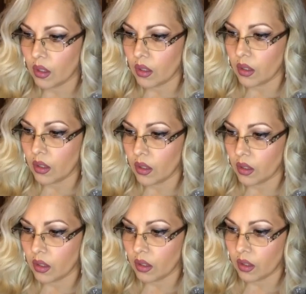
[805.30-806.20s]
And
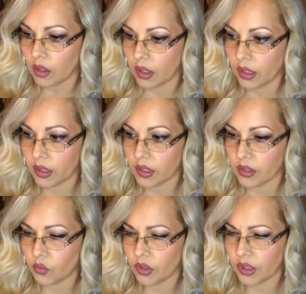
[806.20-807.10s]
it's really,
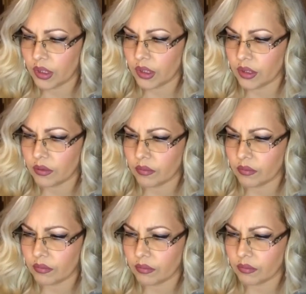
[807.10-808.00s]
to
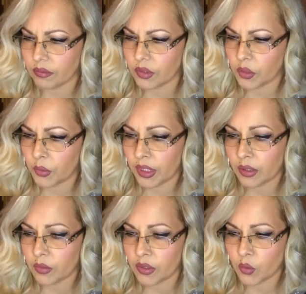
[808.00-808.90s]
me, it was a
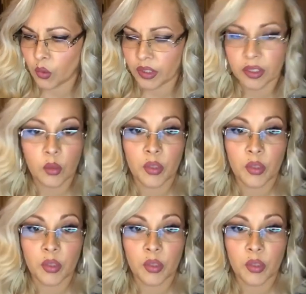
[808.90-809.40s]
weird story.